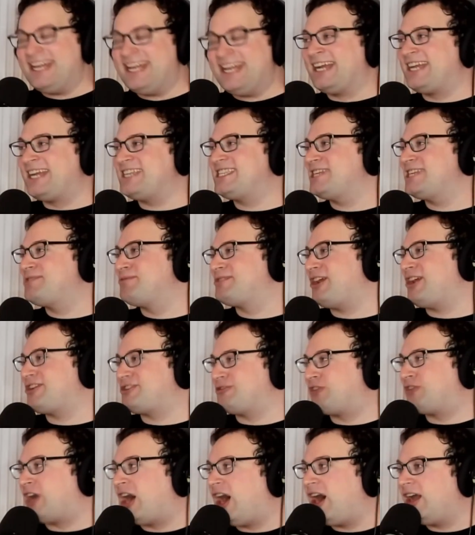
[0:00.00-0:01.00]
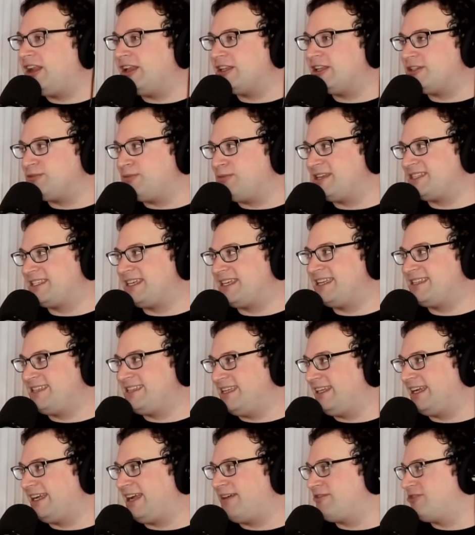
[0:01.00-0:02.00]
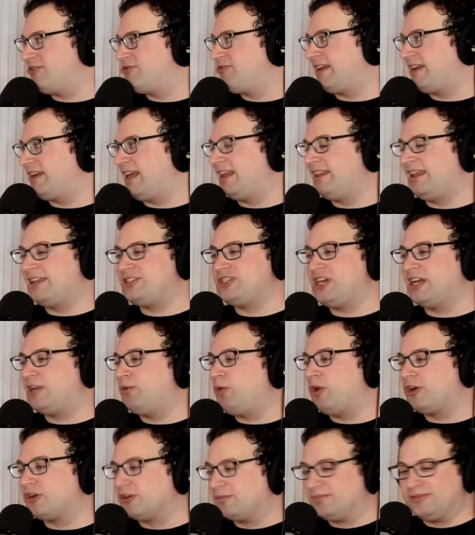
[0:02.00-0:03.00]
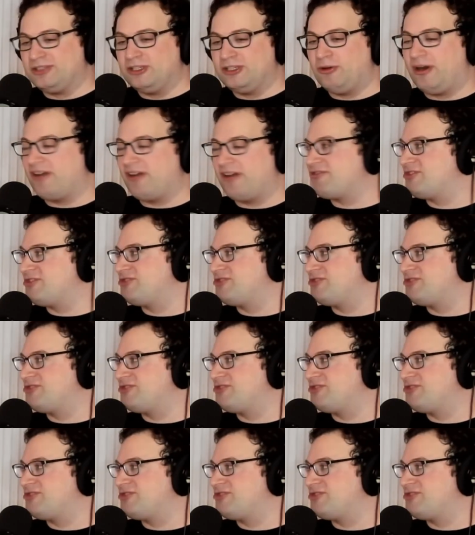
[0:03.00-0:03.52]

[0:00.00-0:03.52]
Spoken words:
because this was also college whiskey. It's not like I was drinking like Johnny Walker Blue. I was